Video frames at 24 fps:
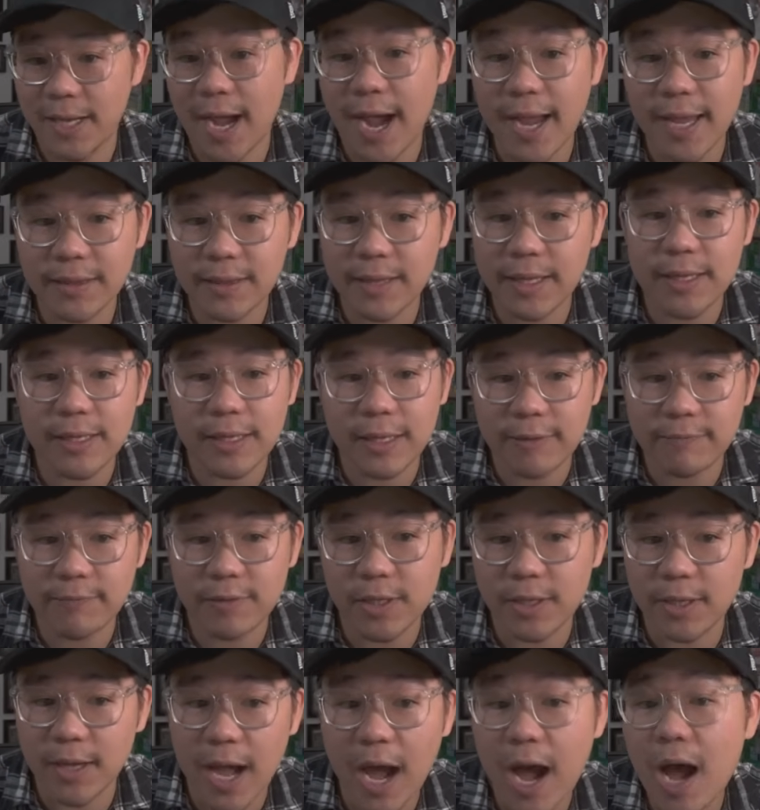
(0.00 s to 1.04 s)
I think if
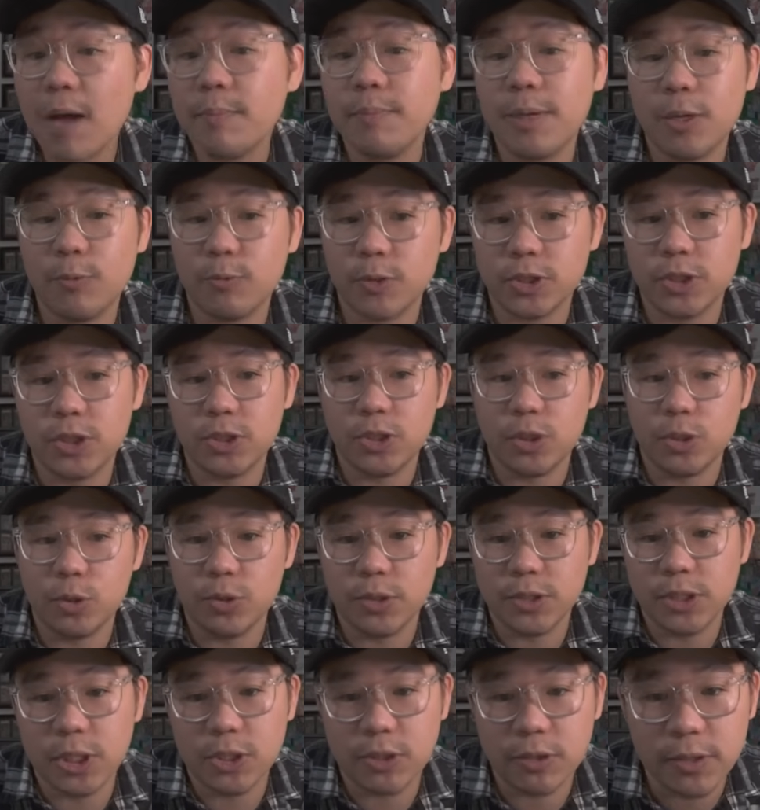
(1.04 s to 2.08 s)
the hobby were to do a
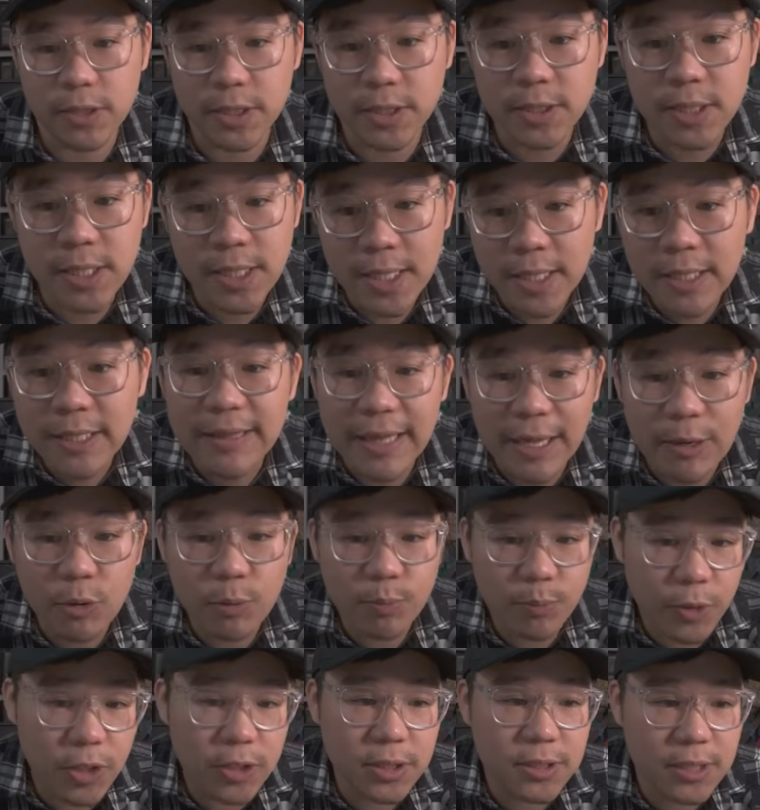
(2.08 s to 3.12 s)
tier list, they
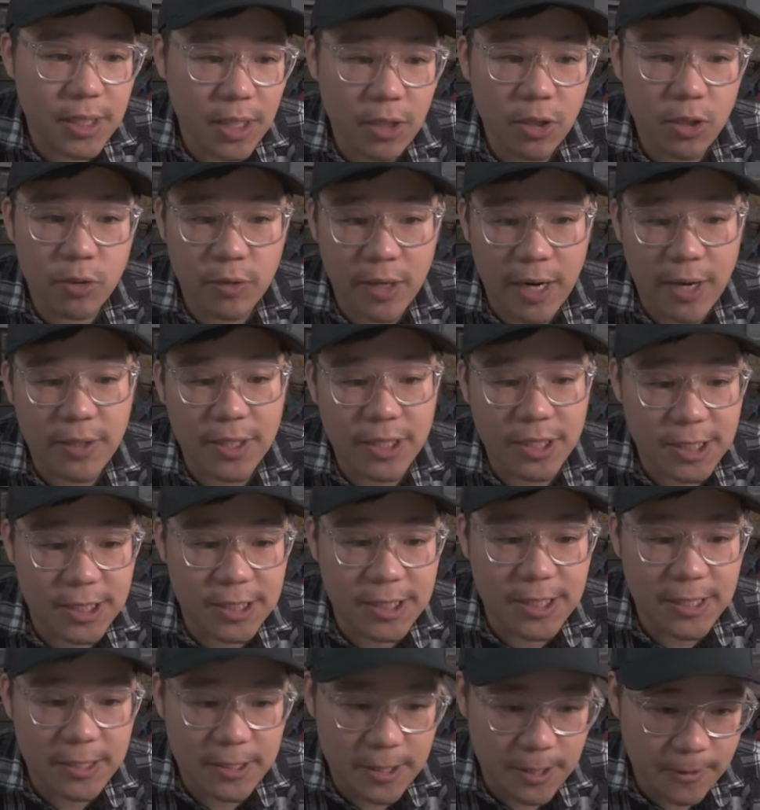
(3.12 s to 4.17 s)
would put Stellar Crown into
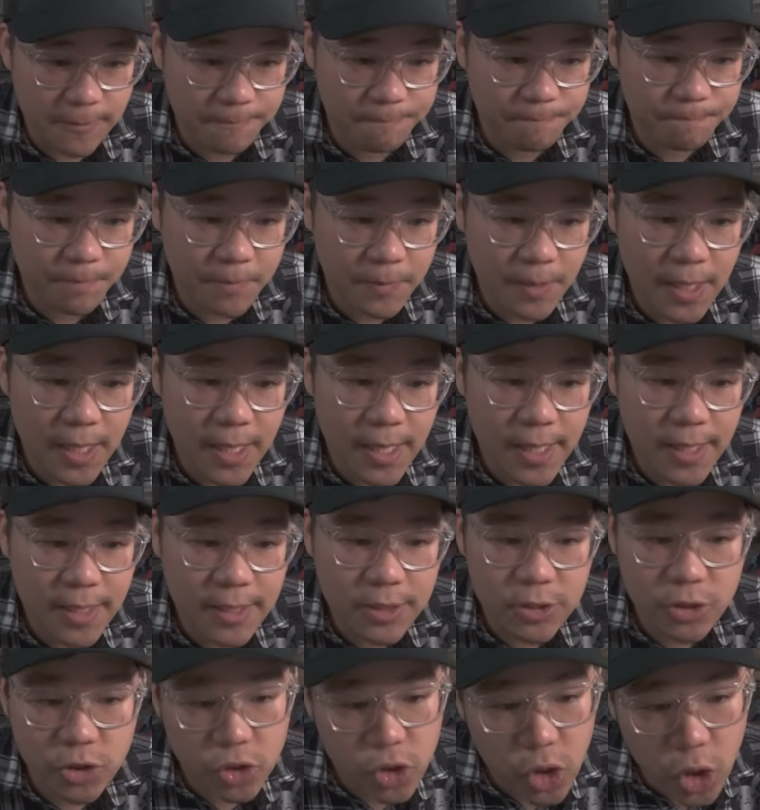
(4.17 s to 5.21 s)
C tier.
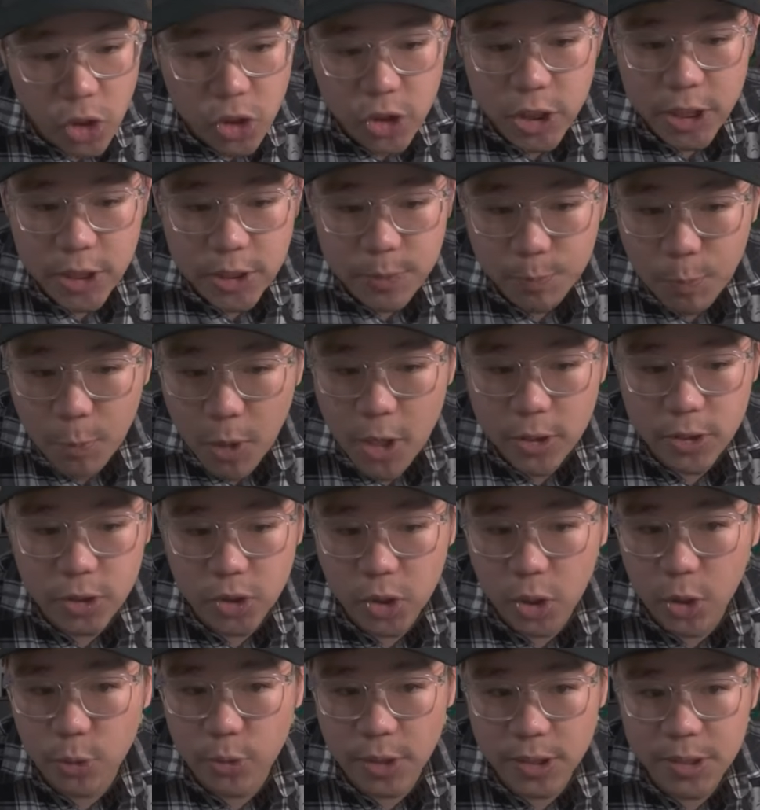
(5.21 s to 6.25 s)
Surging Sparks,
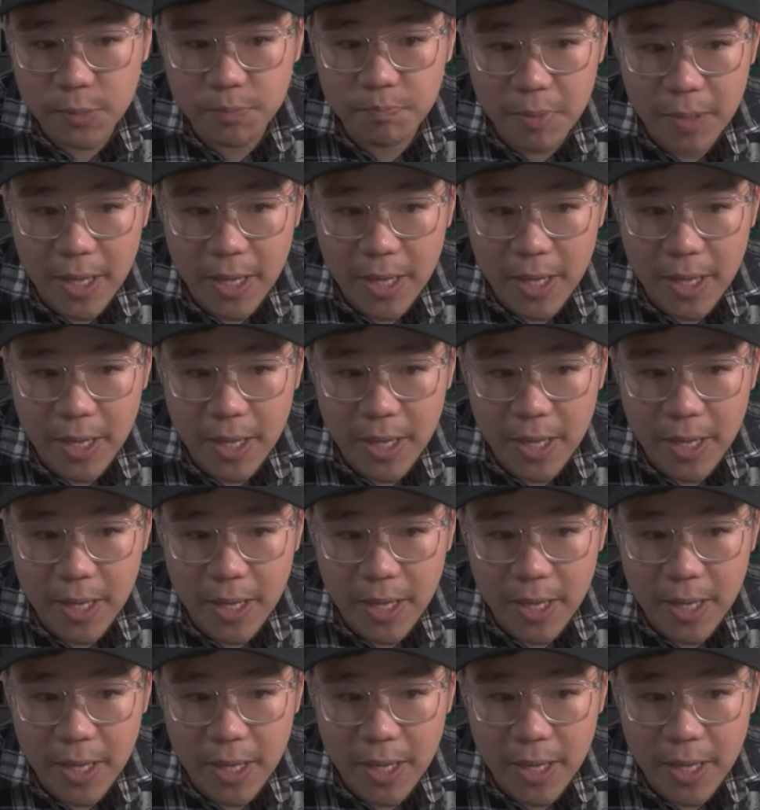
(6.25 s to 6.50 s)
though, is